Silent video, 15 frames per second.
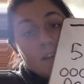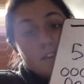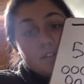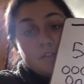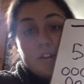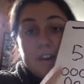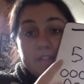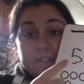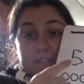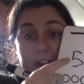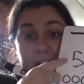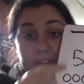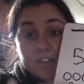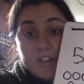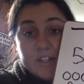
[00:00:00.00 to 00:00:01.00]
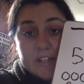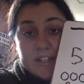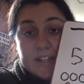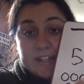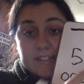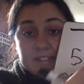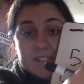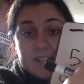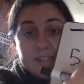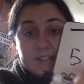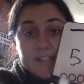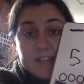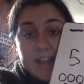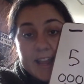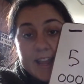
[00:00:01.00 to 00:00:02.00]
So I have 5 cookies, and
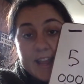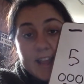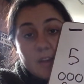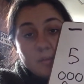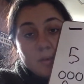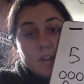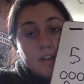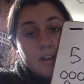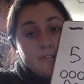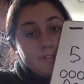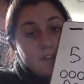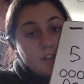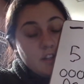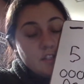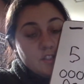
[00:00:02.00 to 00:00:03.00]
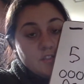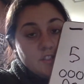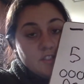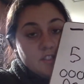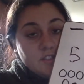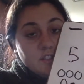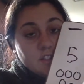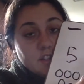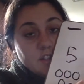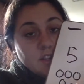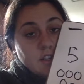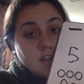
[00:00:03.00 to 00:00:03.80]
then I eat 1 after lunch for dessert.